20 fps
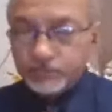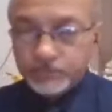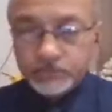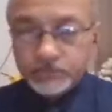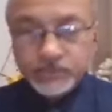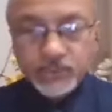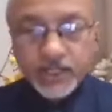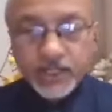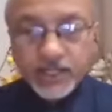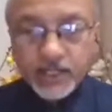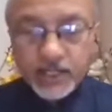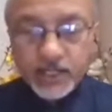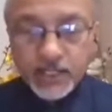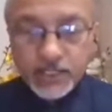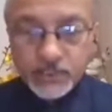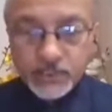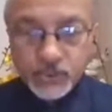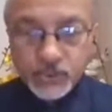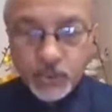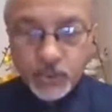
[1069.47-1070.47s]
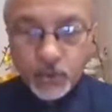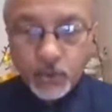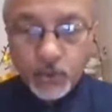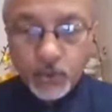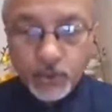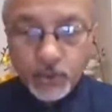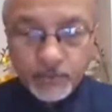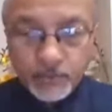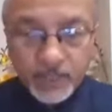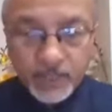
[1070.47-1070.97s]
standardize your
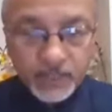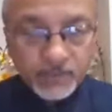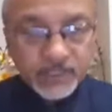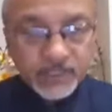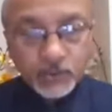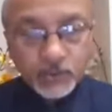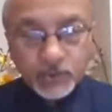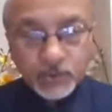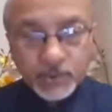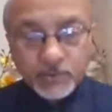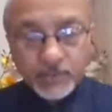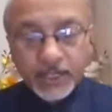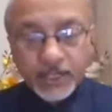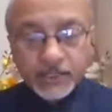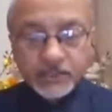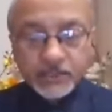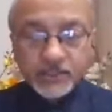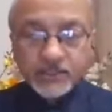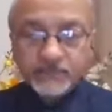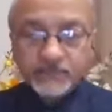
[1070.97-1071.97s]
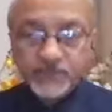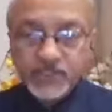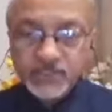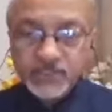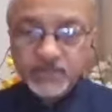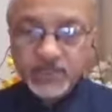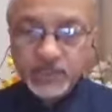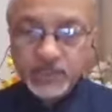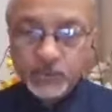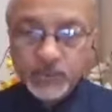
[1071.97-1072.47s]
own. Maybe there will be minor difference,
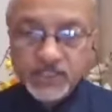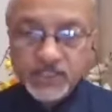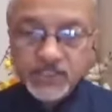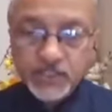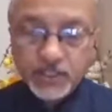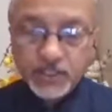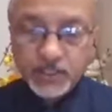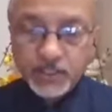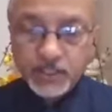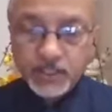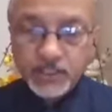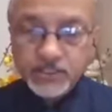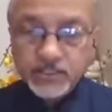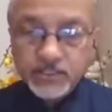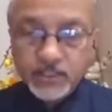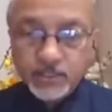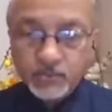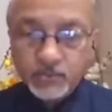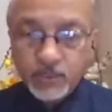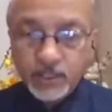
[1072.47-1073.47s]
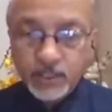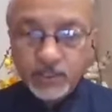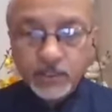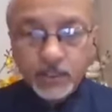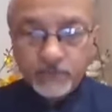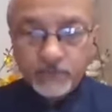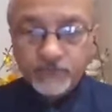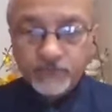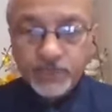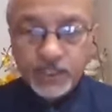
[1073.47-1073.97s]
but you can standardize that one
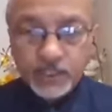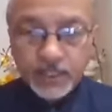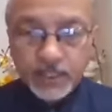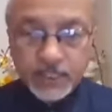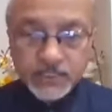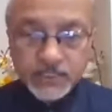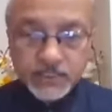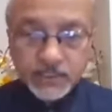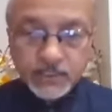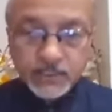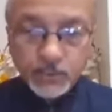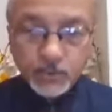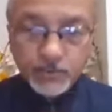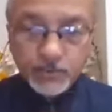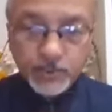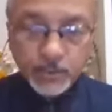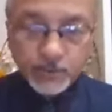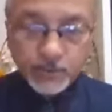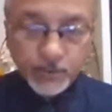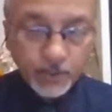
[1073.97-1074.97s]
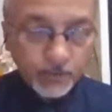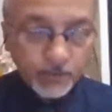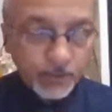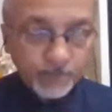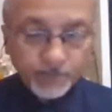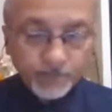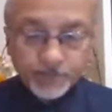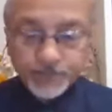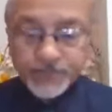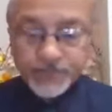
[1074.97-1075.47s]
very nicely. There will be no
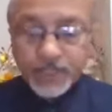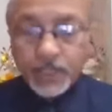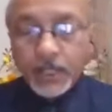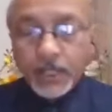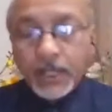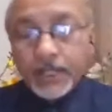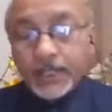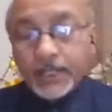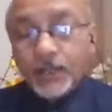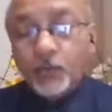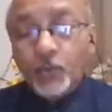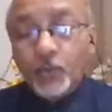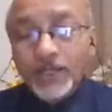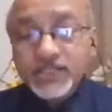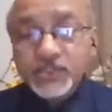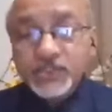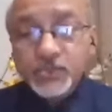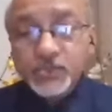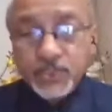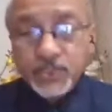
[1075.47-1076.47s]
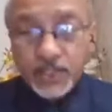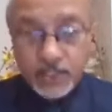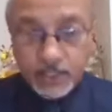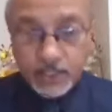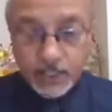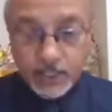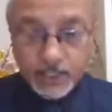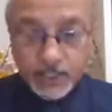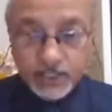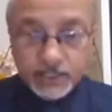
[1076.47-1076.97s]
problem. Now, once you
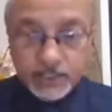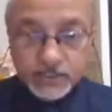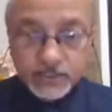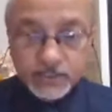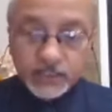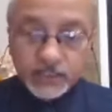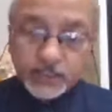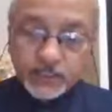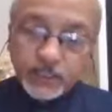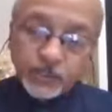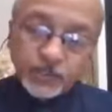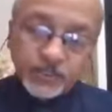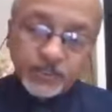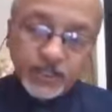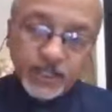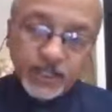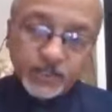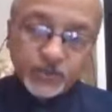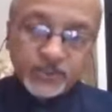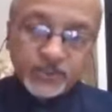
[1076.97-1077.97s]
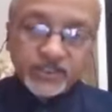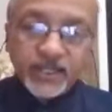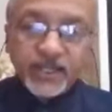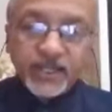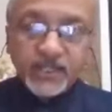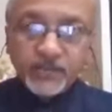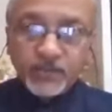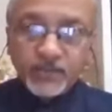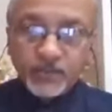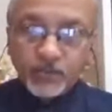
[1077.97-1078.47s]
standardize, then you try with the
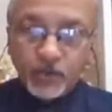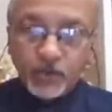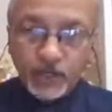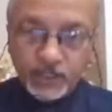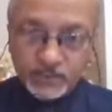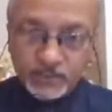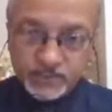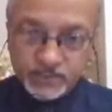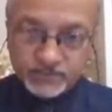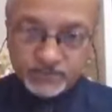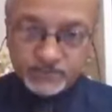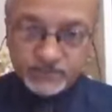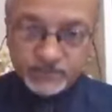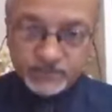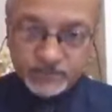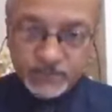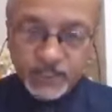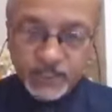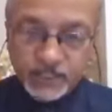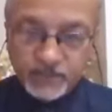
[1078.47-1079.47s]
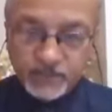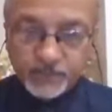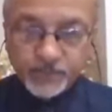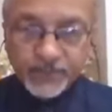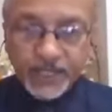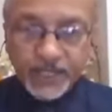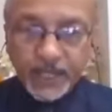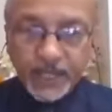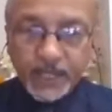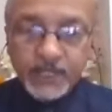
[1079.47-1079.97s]
animal models, right?
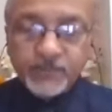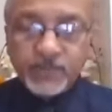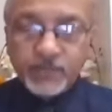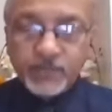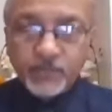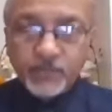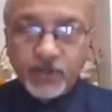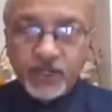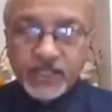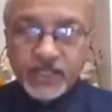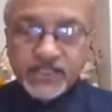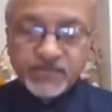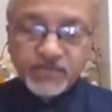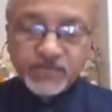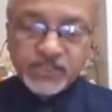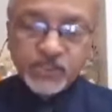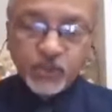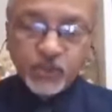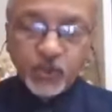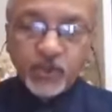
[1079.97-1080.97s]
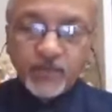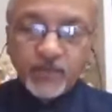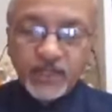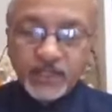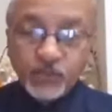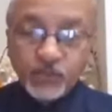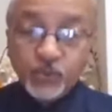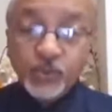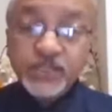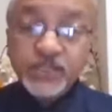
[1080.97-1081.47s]
Animal models means
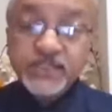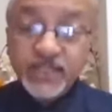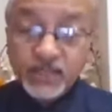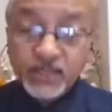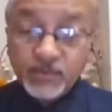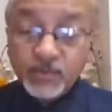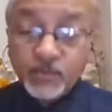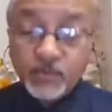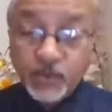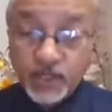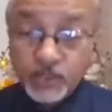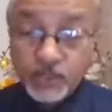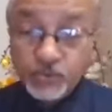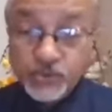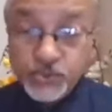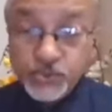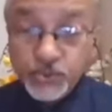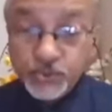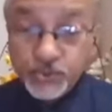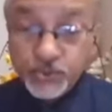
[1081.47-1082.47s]
normally which animal model we should